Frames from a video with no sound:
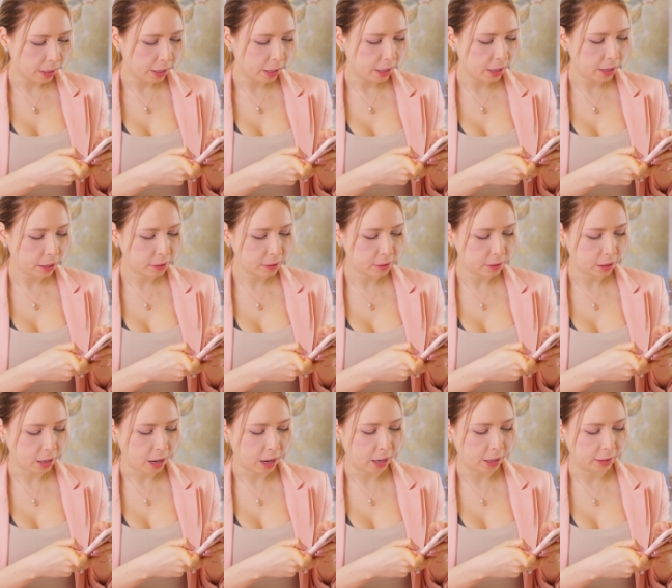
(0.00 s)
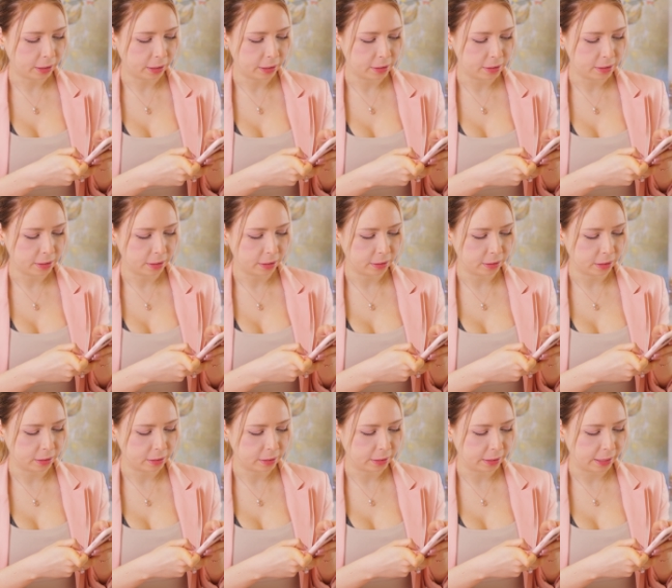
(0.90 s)
and I can see
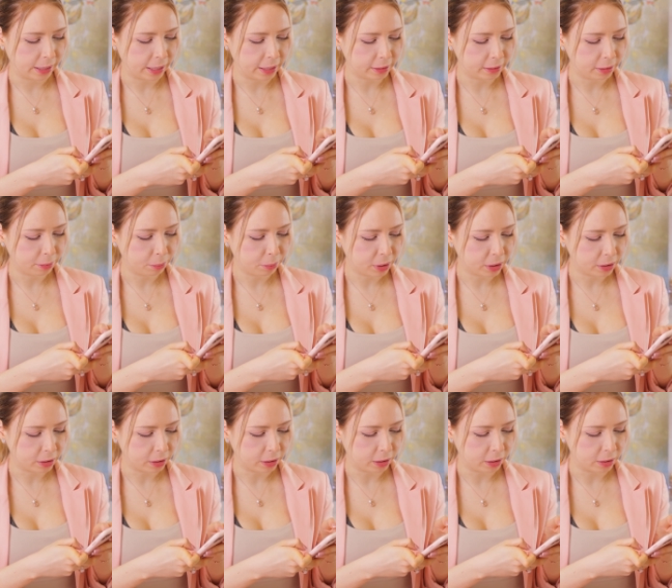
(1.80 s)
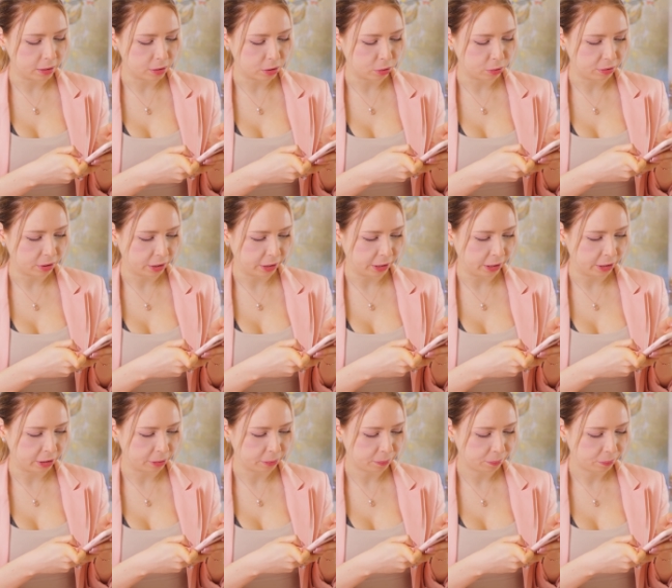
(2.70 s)
that Kelly Miller is over
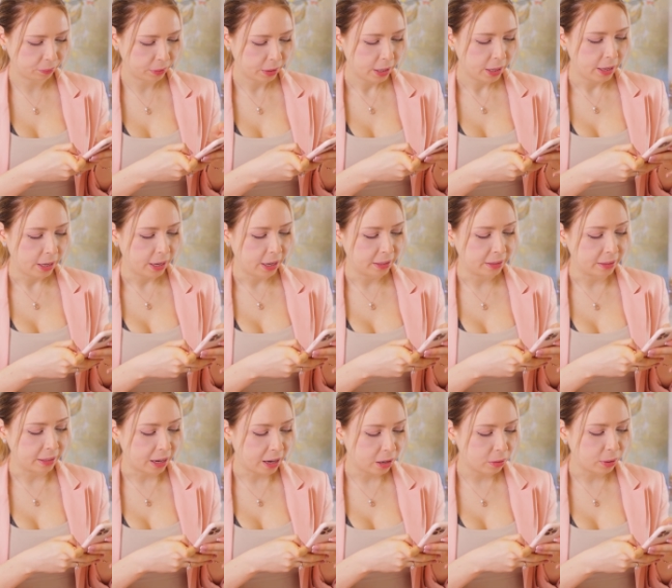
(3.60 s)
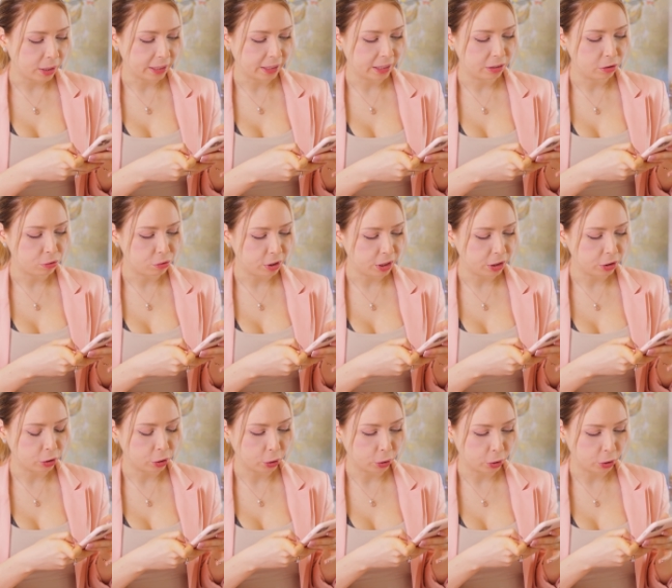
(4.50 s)
here. And now I can
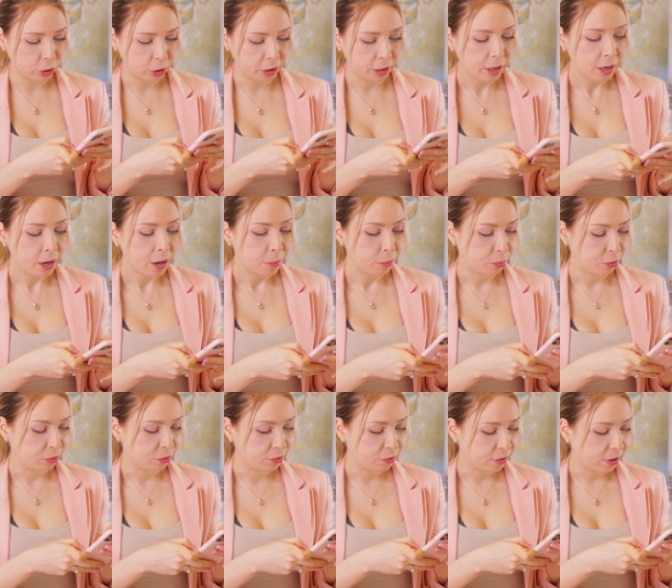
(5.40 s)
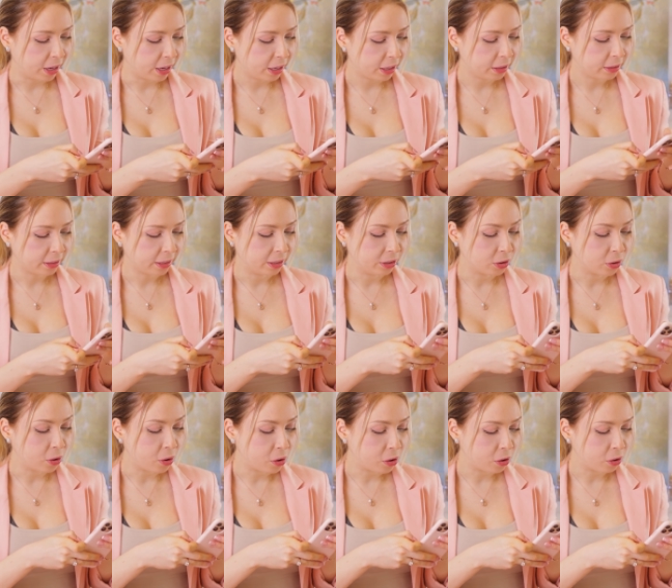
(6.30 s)
read her profile
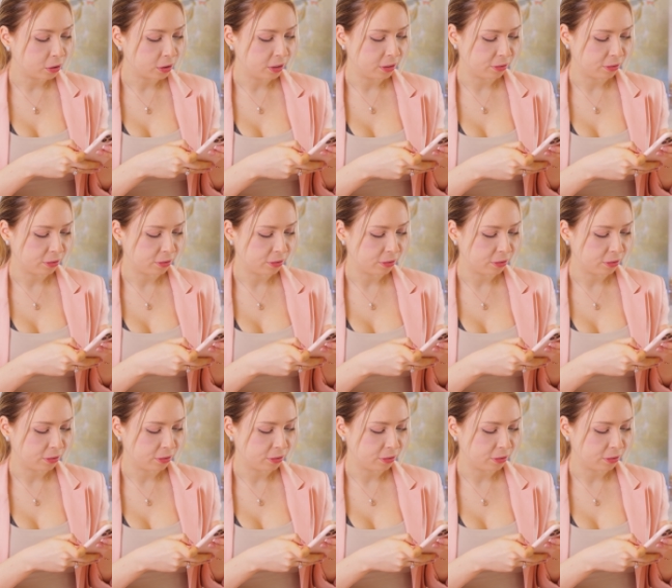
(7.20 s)
and all